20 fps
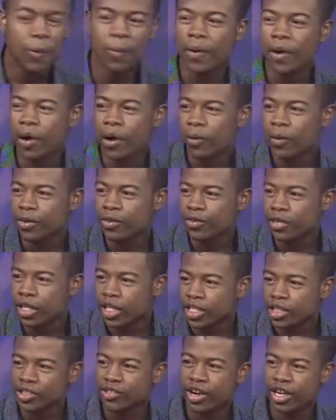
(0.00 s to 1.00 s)
but we're
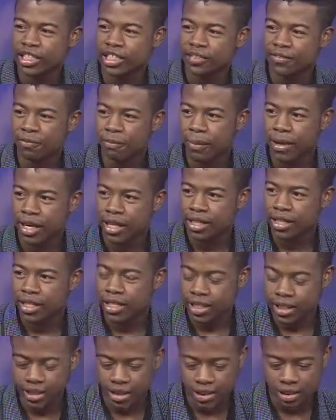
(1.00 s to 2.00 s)
really trying to make
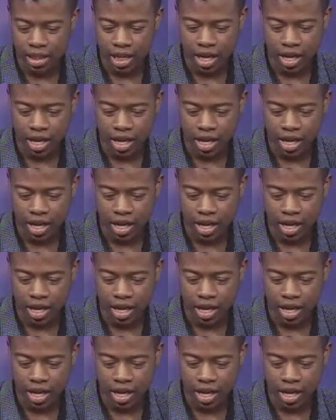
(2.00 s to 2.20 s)
this